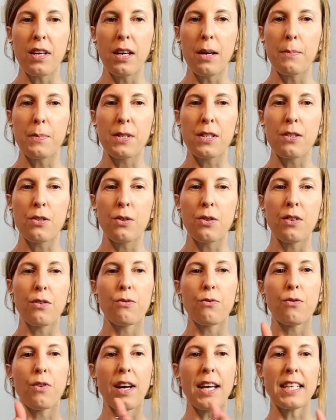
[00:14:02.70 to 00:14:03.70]
hips to the
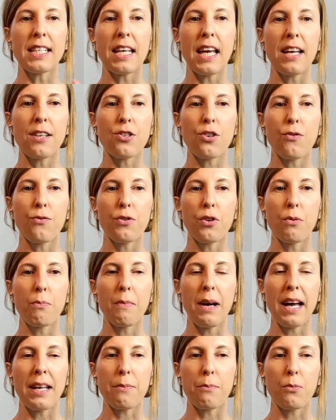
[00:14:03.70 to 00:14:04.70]
right edge of your
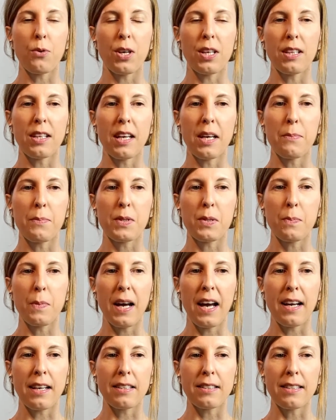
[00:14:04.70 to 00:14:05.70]
mat. Bring the hips
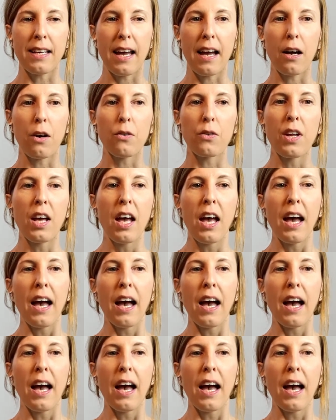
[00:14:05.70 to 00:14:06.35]
back down.